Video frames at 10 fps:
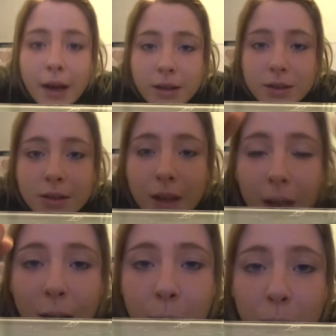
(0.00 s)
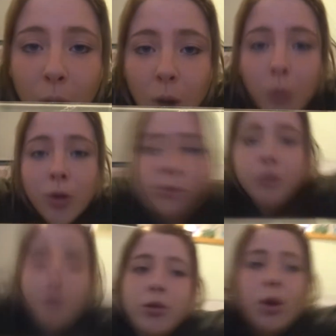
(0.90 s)
Guys, I am not
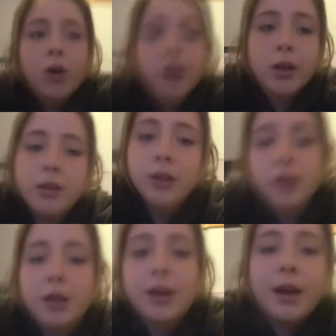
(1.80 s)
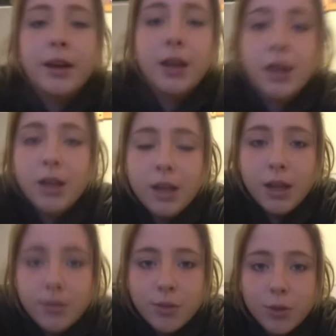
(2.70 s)
one for vlogging. Like,
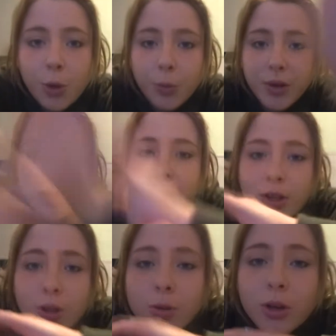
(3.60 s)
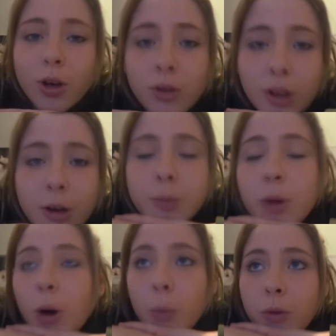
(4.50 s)
if you know me, you will know that
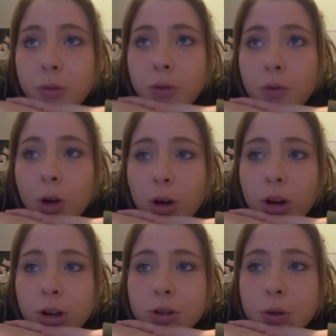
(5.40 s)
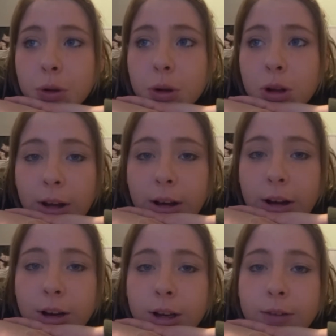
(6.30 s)
I'm not one for vlogging at all. Like,
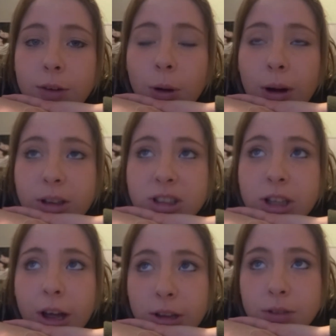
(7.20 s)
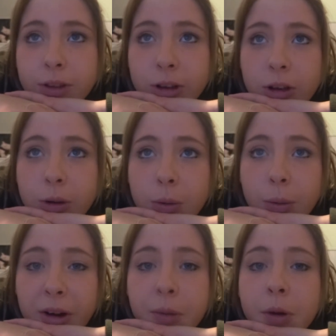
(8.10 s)
I don't even know how to start this video
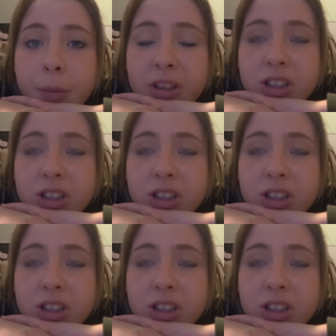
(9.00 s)
or where to put